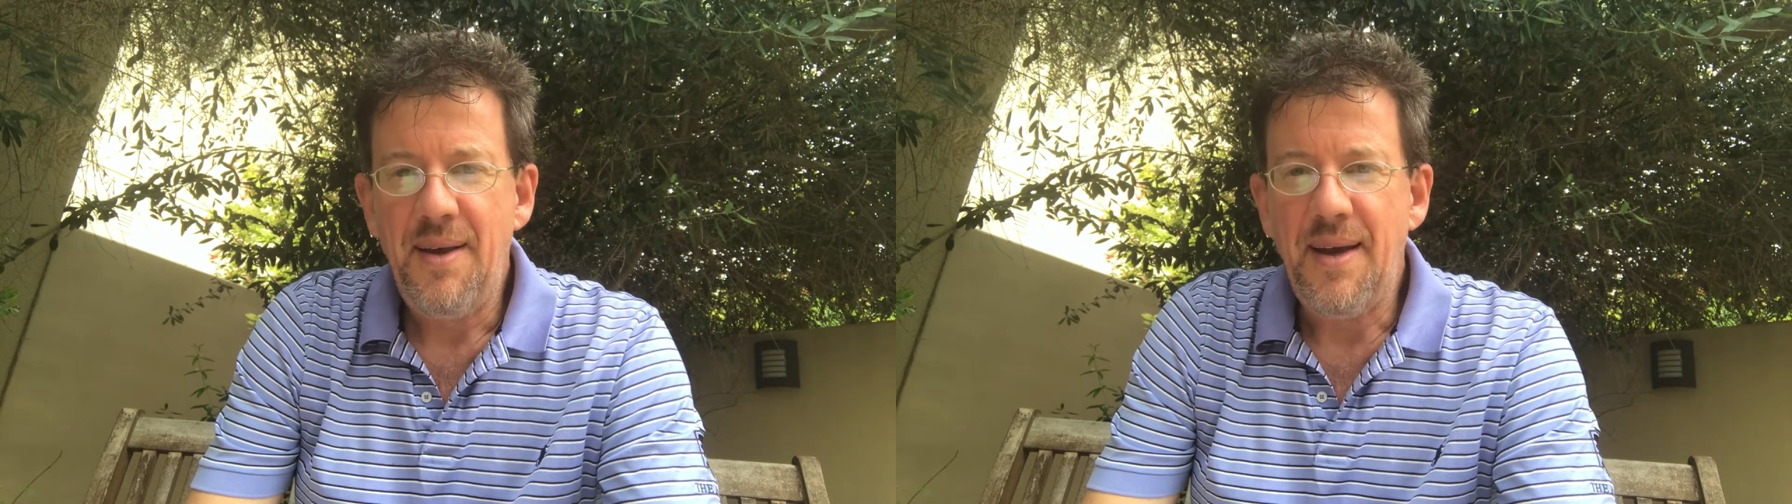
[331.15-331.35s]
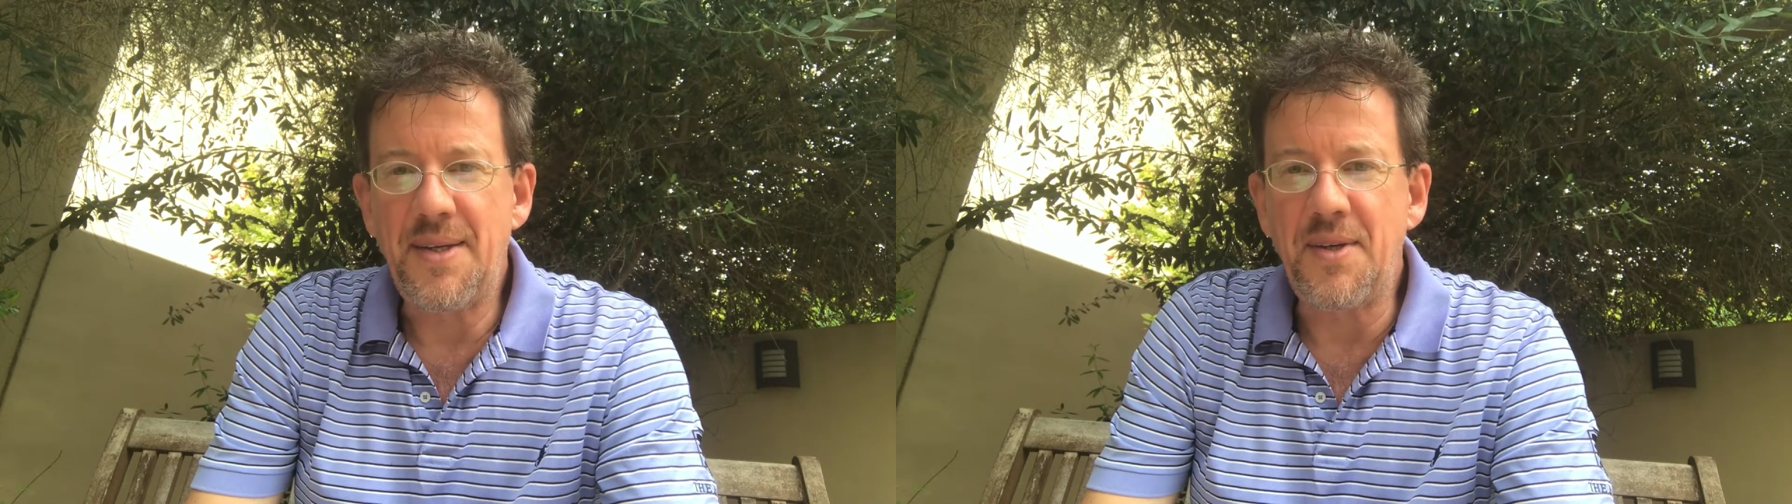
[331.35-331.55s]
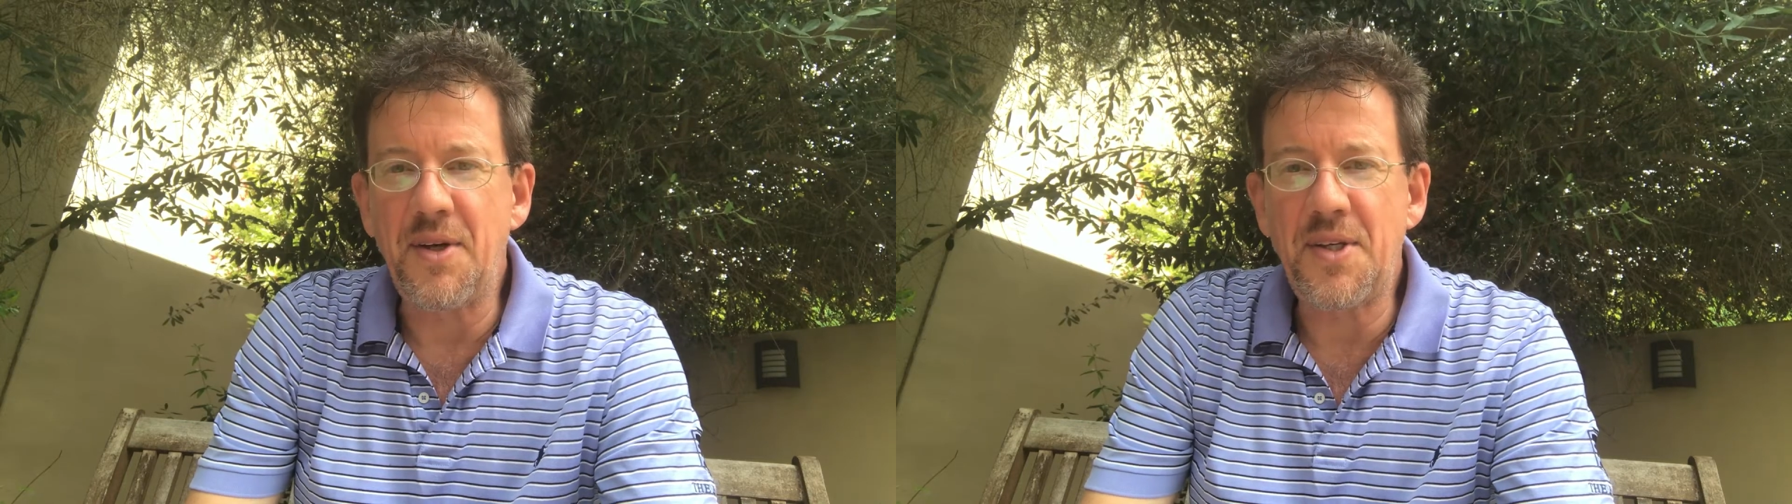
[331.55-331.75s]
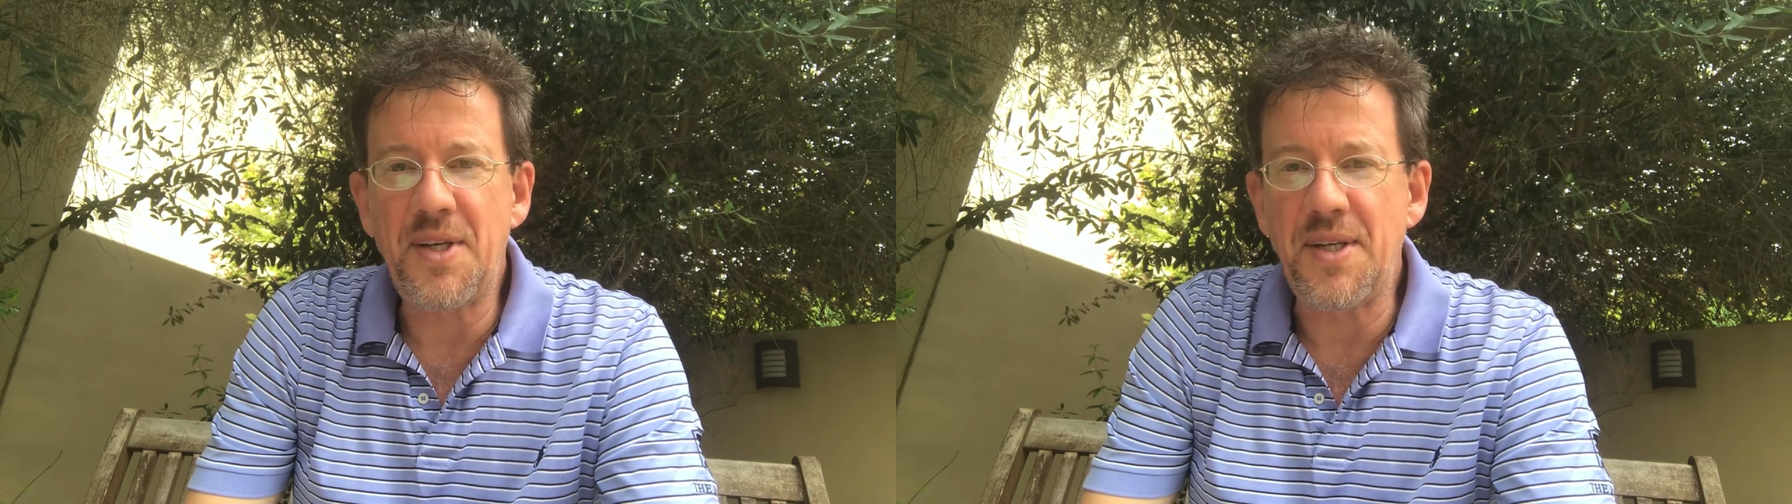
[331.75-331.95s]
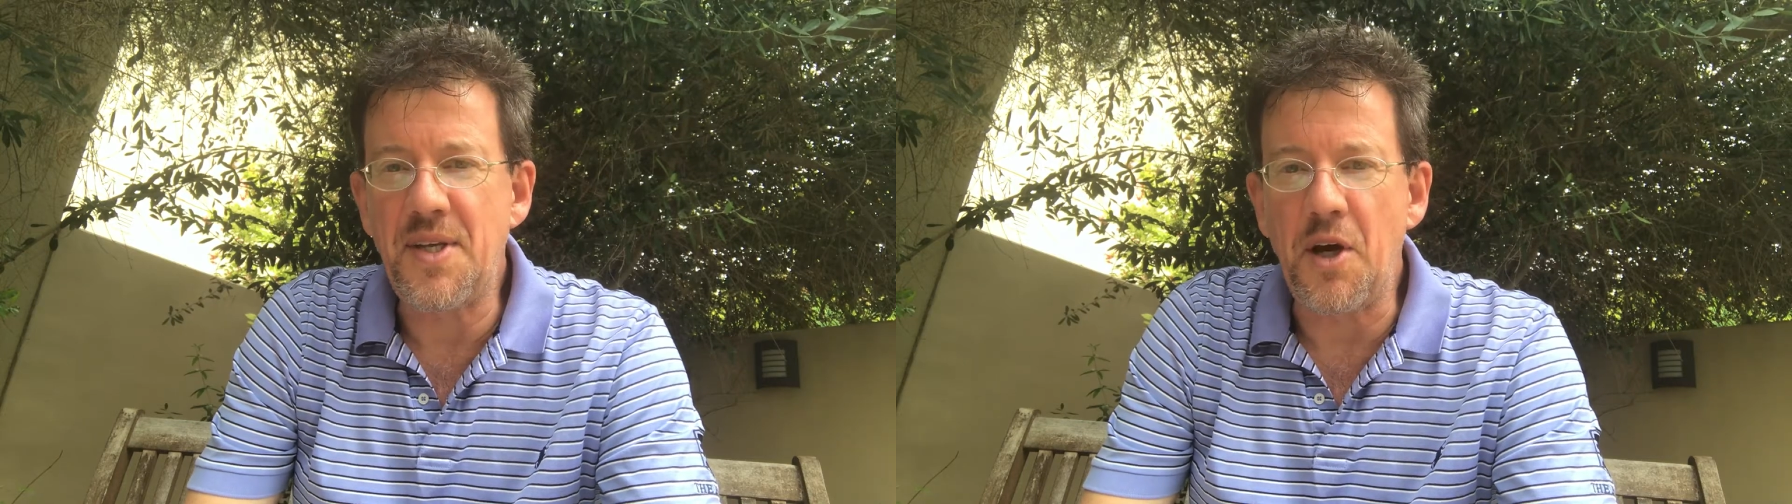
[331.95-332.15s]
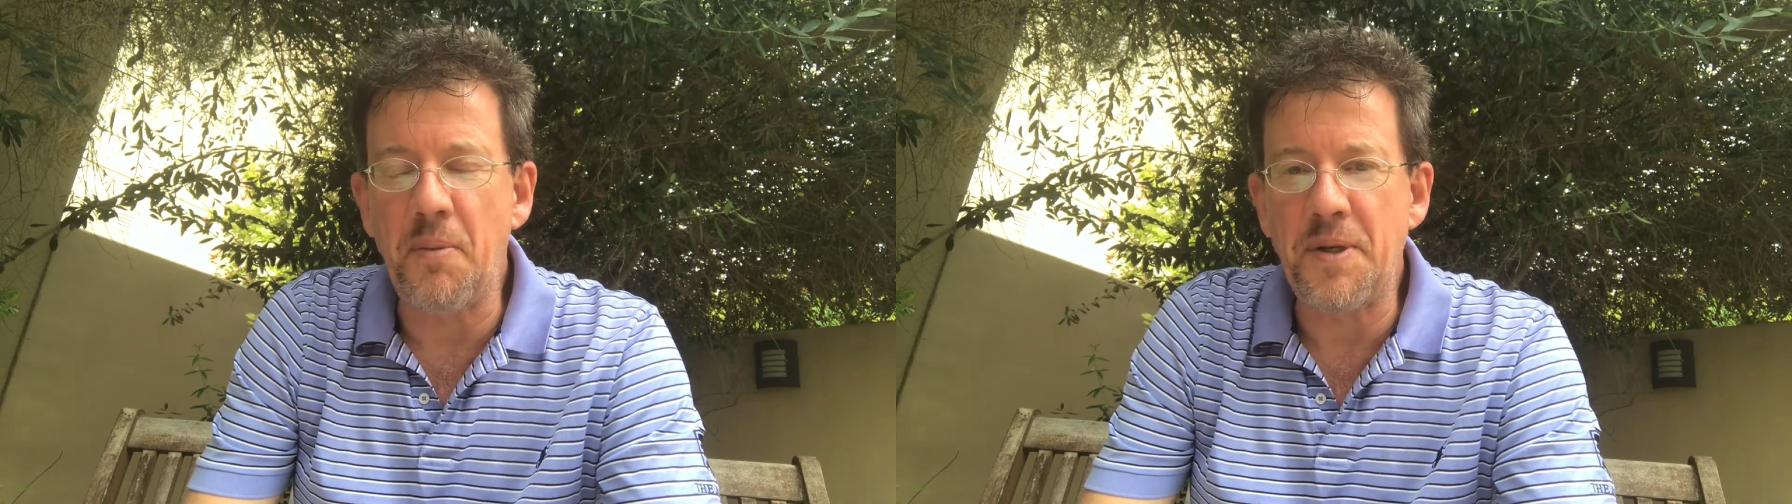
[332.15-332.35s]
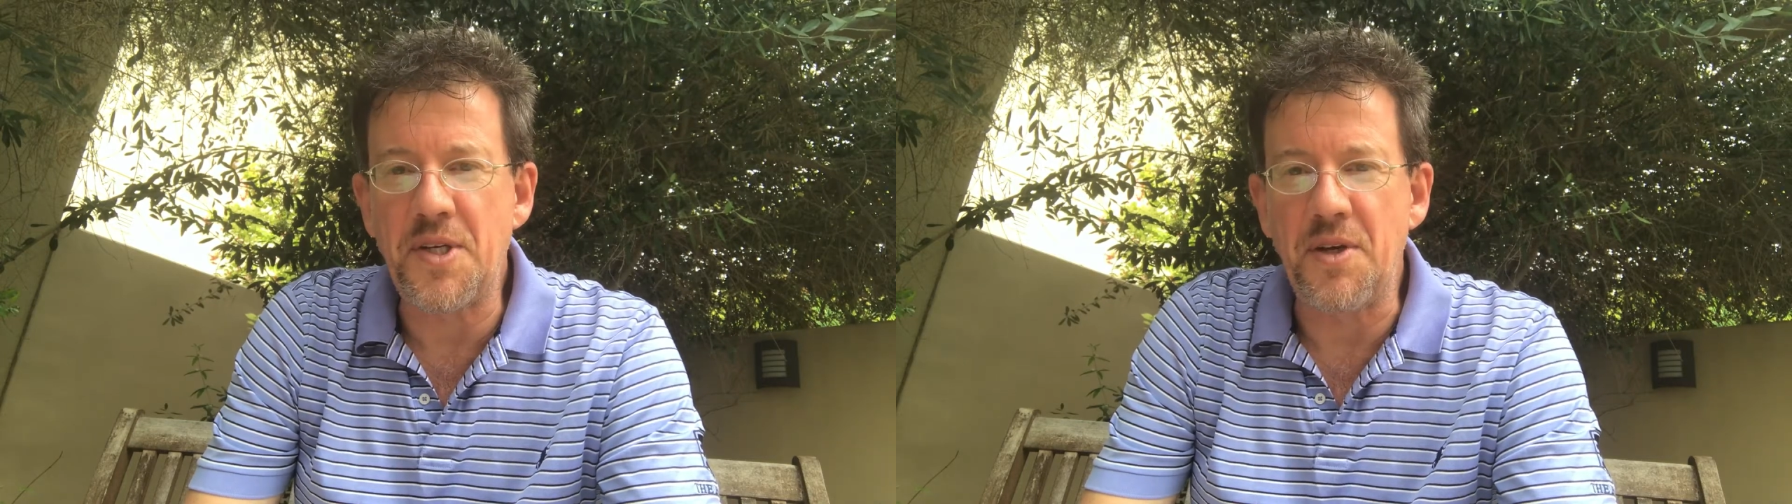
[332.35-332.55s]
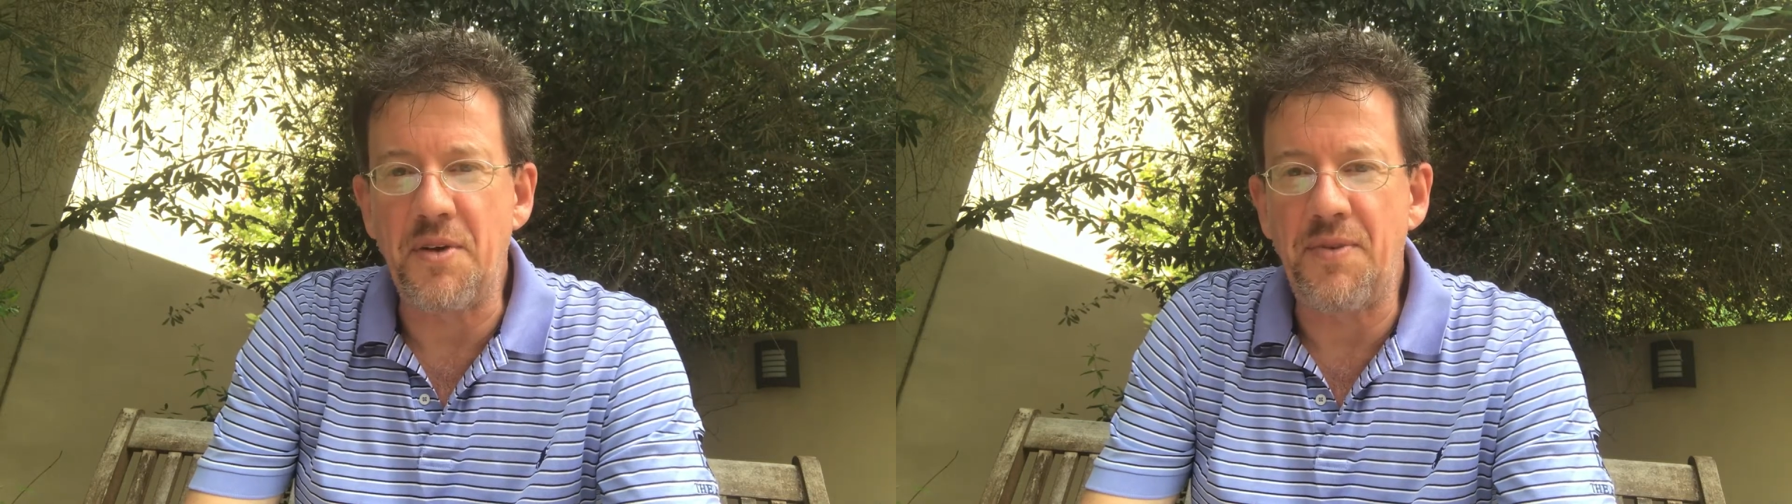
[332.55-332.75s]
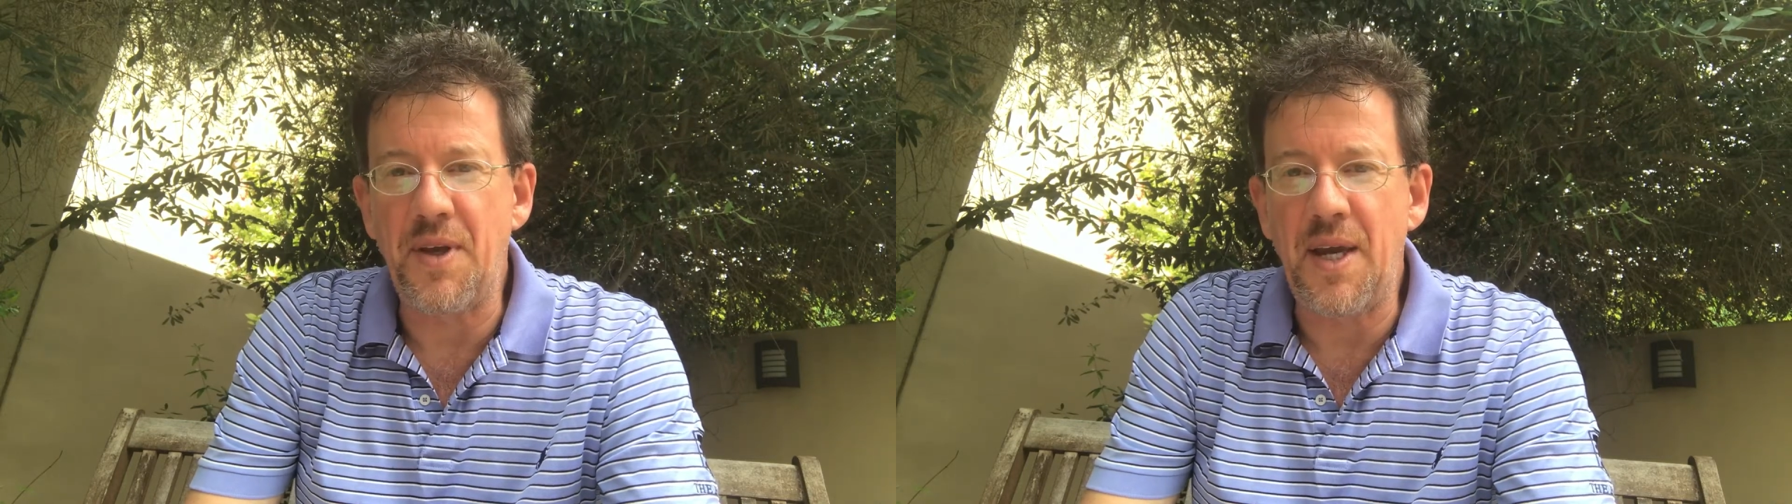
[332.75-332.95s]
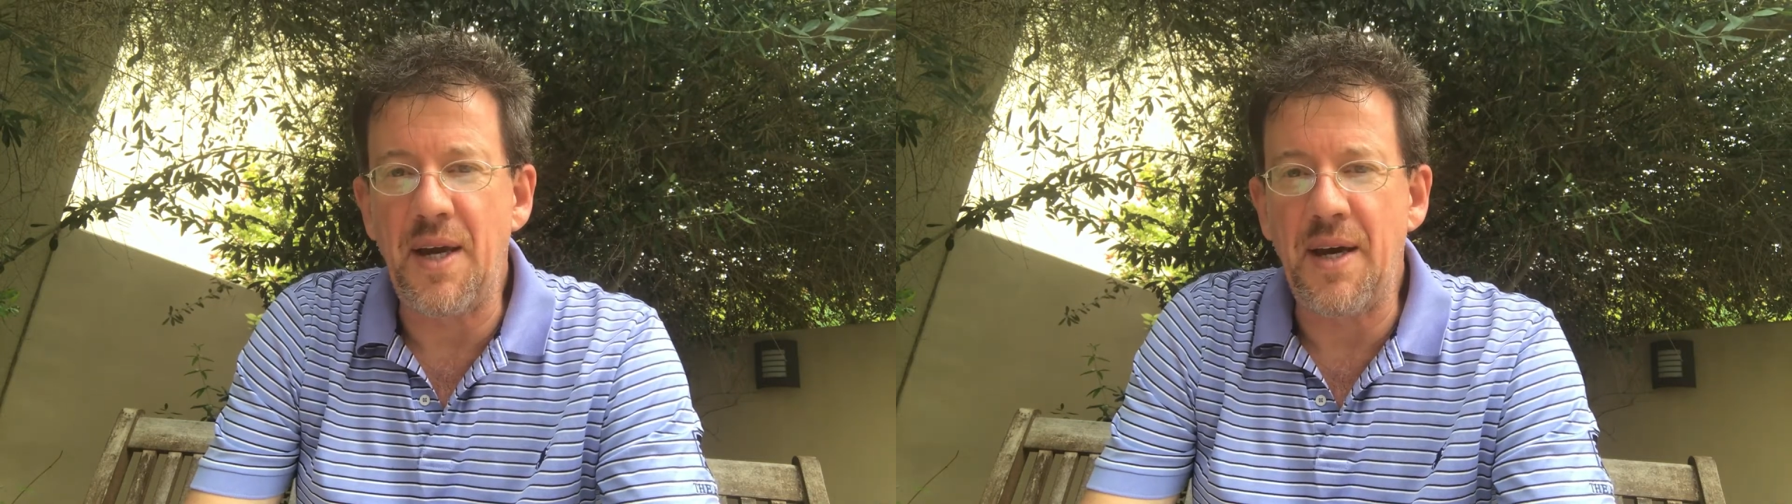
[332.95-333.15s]
It's the opposite of
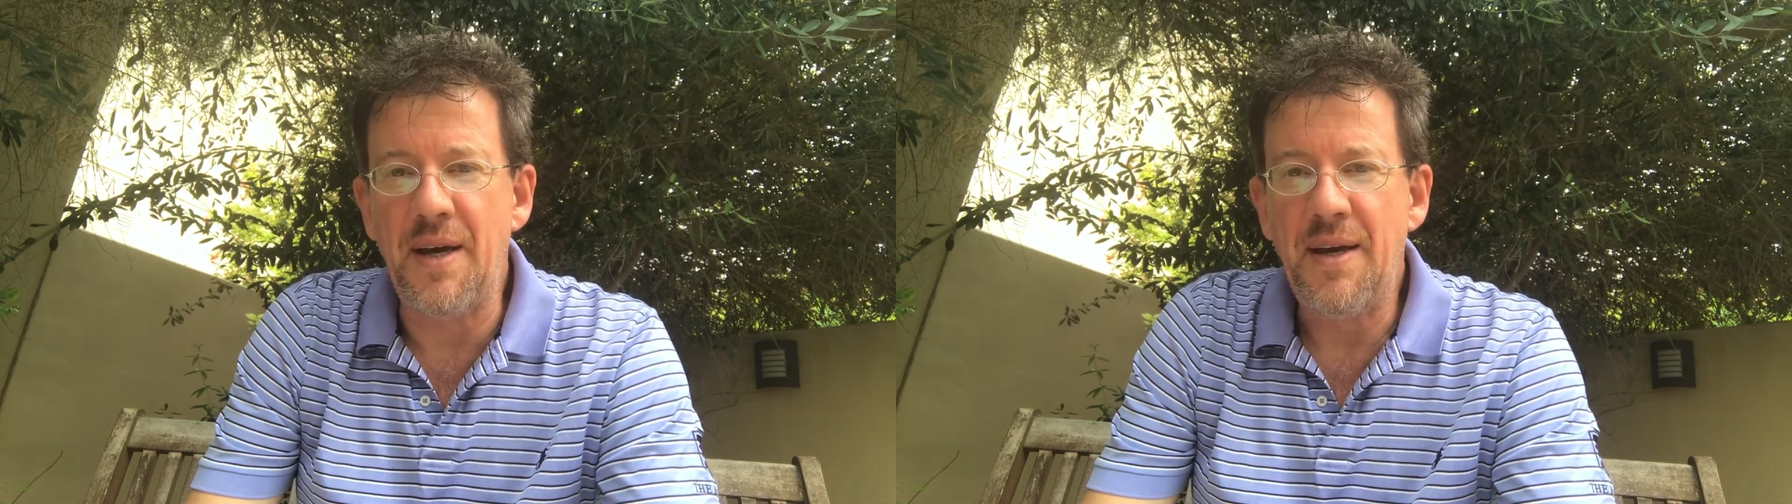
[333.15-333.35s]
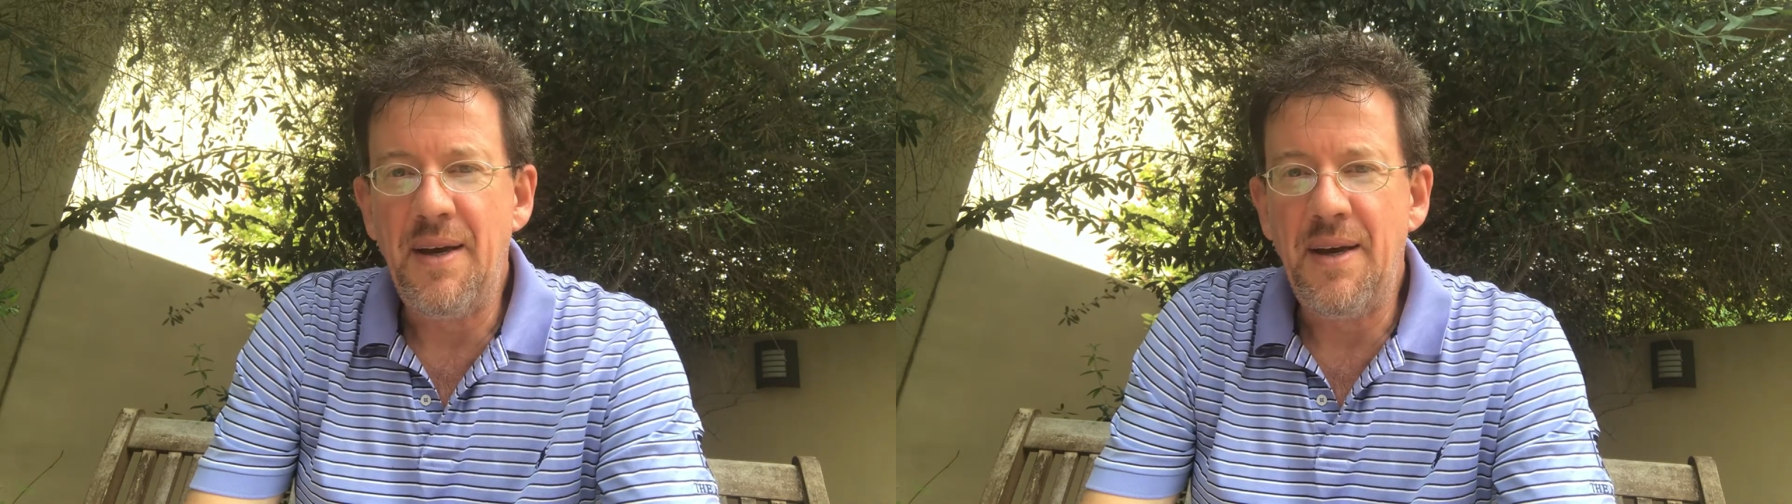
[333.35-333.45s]
the